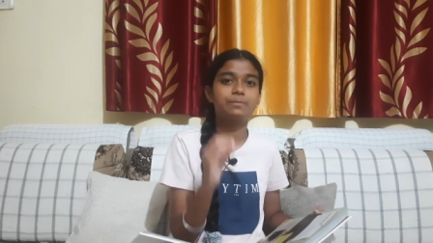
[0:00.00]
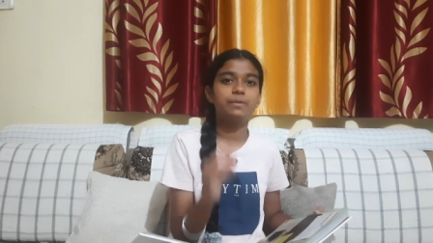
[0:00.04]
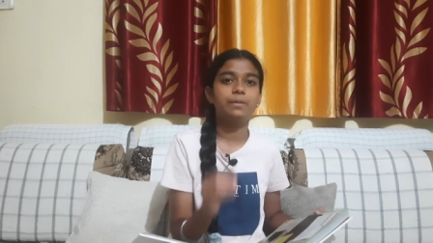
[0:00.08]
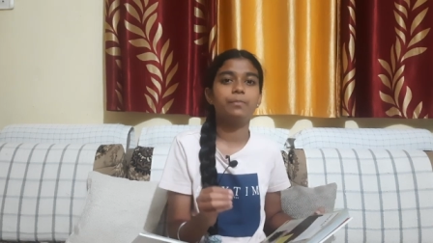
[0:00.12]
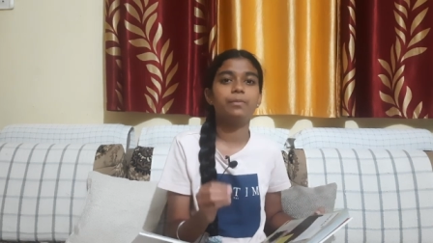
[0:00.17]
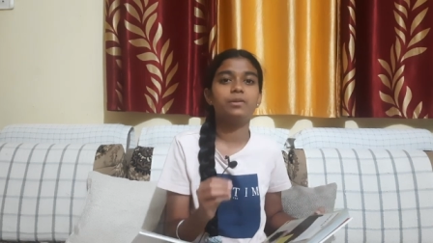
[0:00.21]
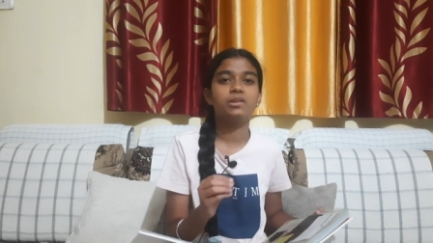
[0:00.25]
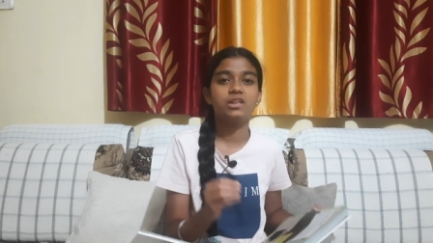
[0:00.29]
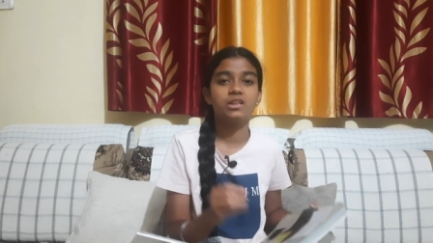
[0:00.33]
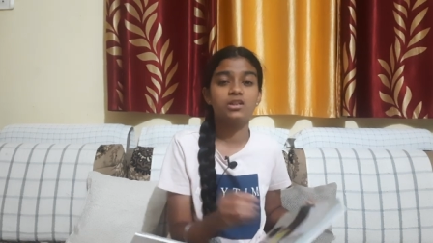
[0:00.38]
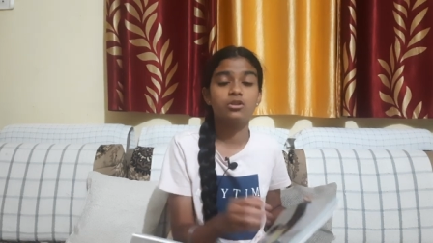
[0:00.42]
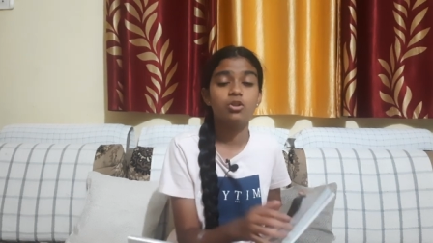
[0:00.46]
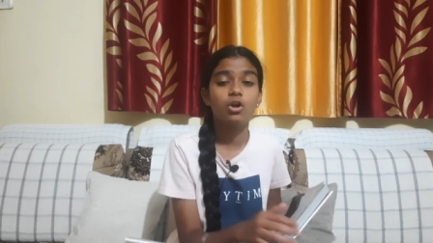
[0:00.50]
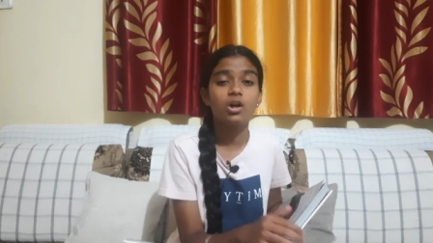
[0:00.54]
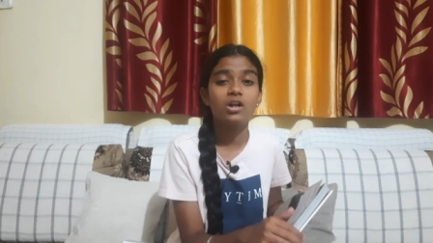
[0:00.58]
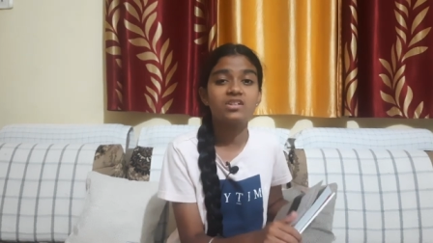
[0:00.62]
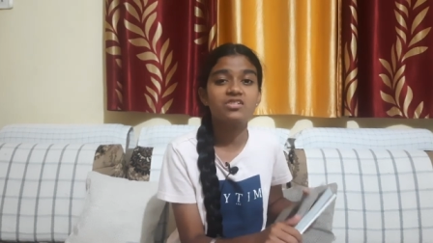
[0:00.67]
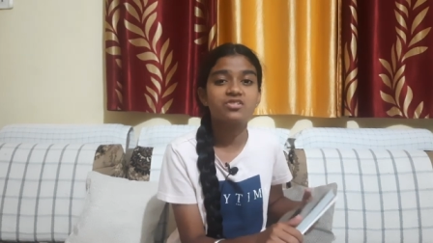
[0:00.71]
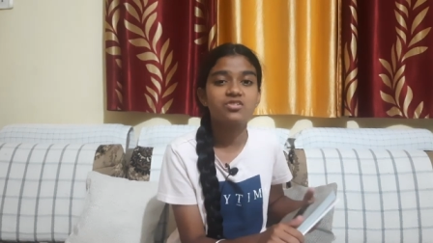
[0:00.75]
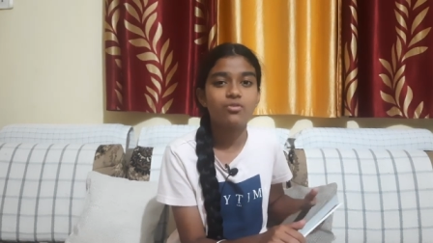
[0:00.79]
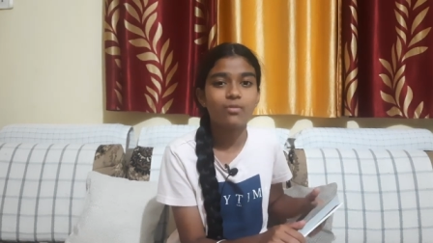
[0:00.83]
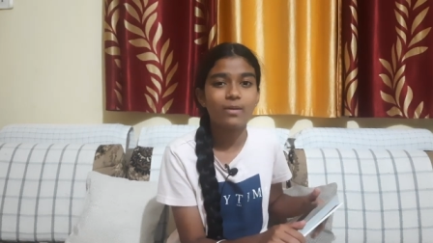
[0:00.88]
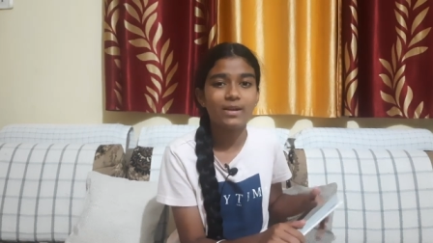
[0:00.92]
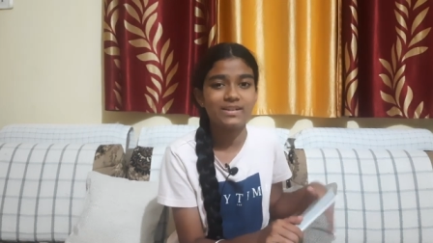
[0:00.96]
people did
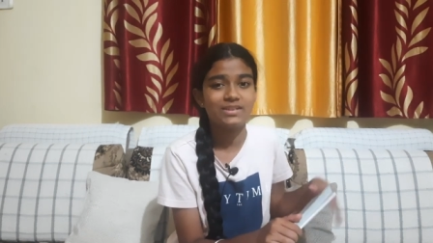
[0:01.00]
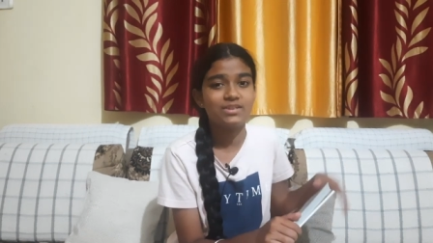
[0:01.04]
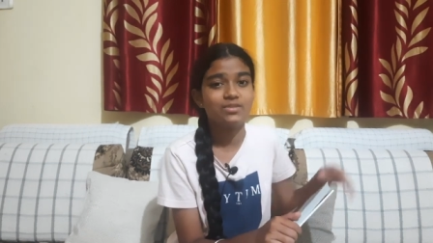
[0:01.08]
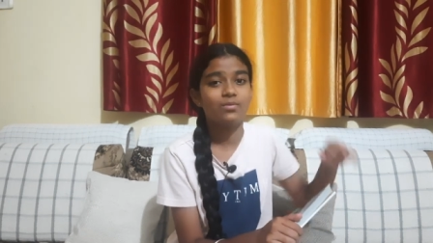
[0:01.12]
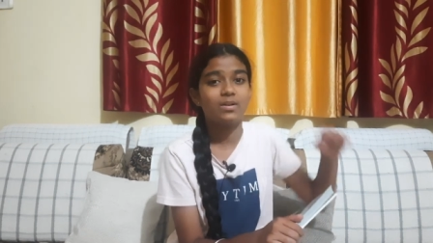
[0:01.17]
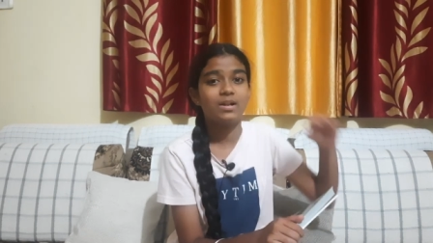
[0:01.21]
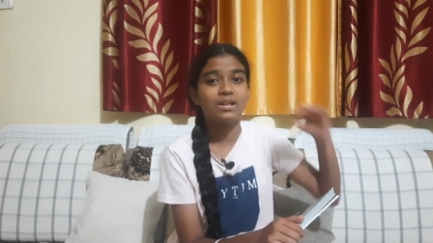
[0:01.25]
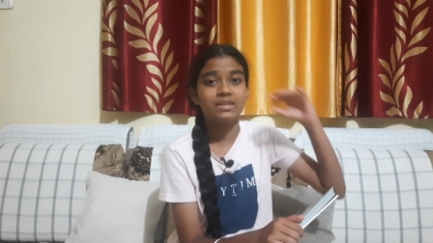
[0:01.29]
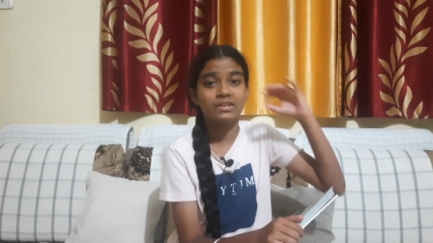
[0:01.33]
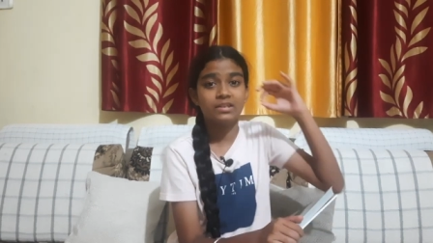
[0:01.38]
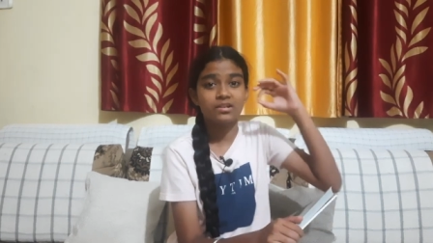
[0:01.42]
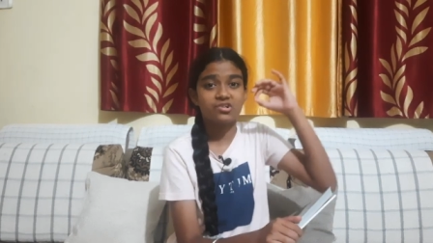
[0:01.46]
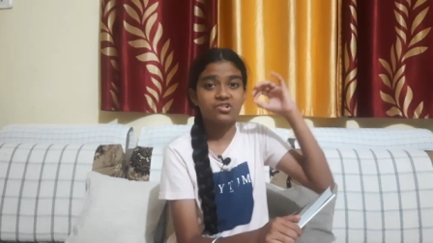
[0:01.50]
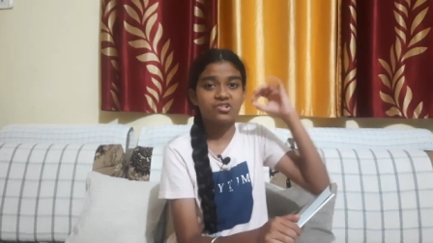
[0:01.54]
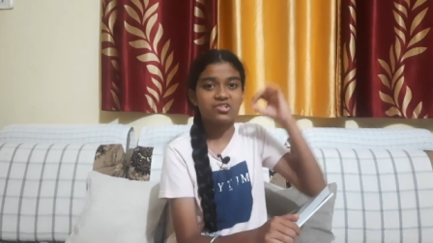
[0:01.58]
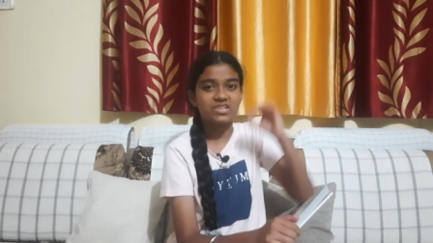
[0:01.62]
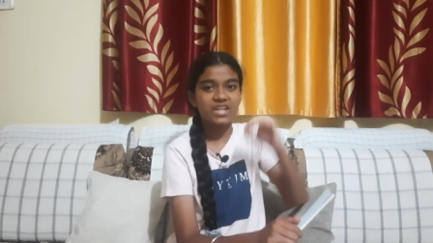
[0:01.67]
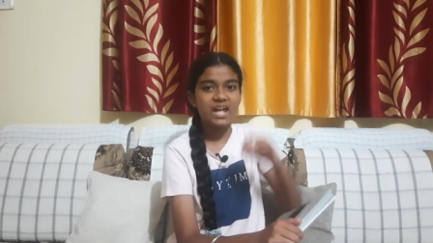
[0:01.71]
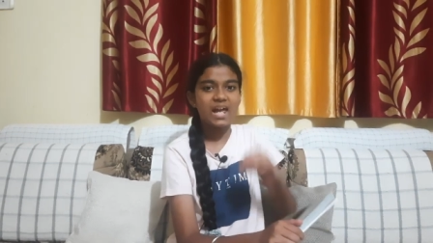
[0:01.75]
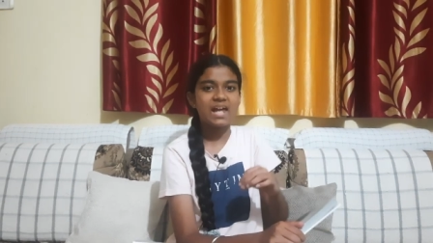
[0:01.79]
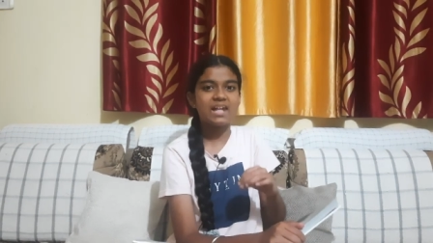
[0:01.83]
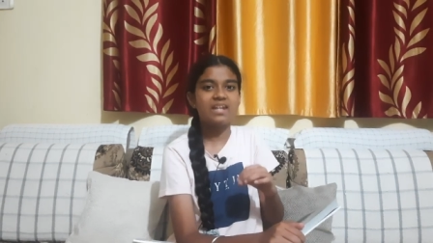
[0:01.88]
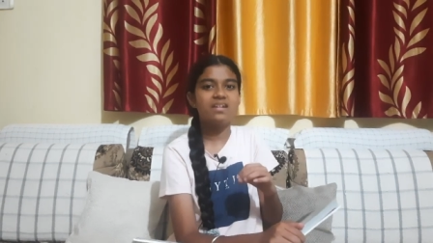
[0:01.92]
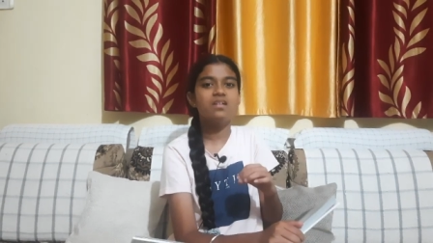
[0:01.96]
not try to
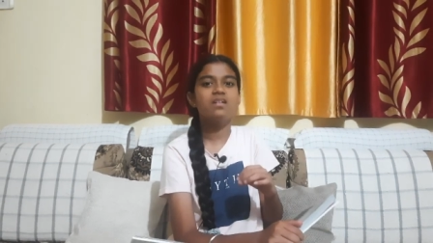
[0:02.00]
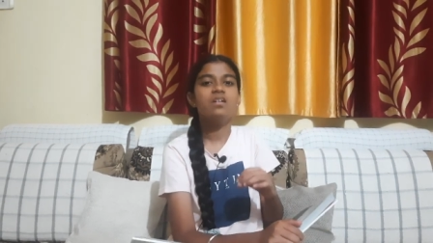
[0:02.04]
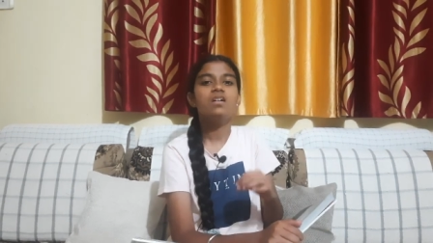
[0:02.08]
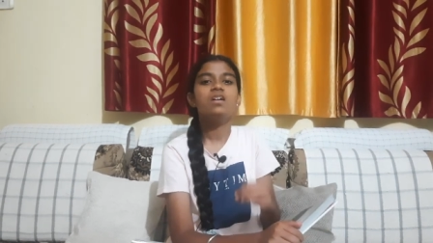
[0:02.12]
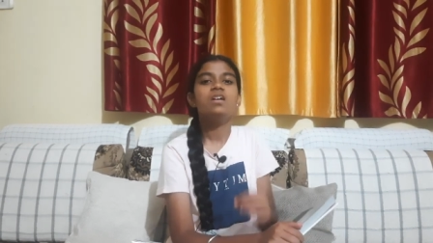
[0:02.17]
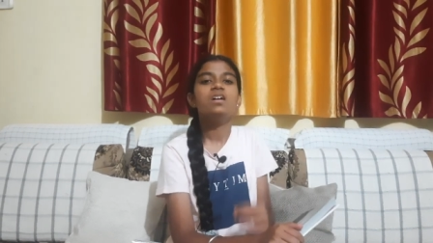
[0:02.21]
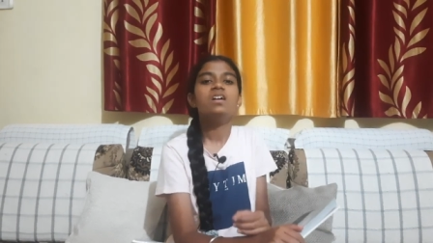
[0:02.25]
understand